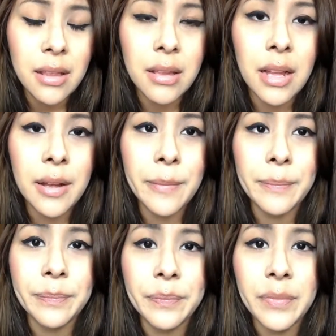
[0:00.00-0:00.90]

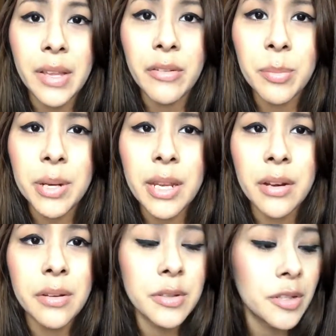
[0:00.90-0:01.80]
um, everybody
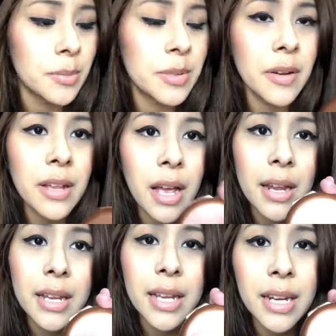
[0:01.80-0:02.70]
here on YouTube, so I
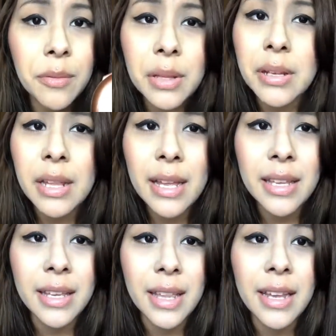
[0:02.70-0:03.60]
got it, and I really
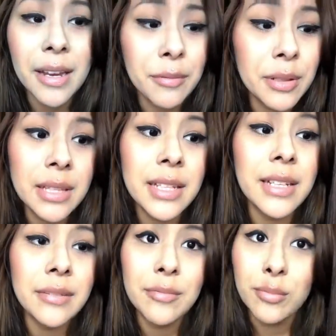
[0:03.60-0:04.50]
like it. Like I
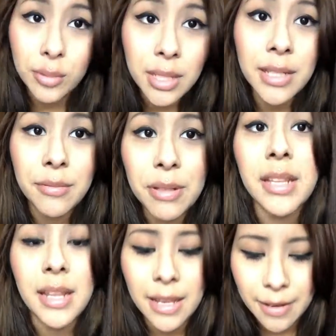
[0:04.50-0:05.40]
really, really,
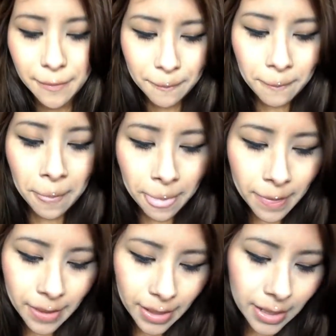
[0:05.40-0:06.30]
really like it.
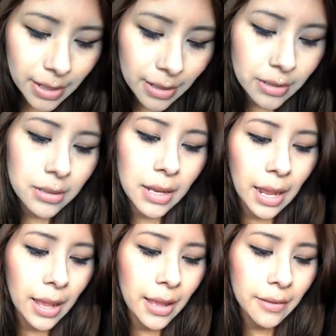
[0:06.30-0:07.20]
And
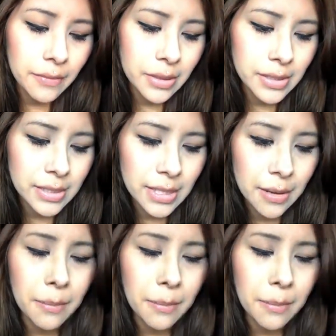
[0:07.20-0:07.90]
I have this Stay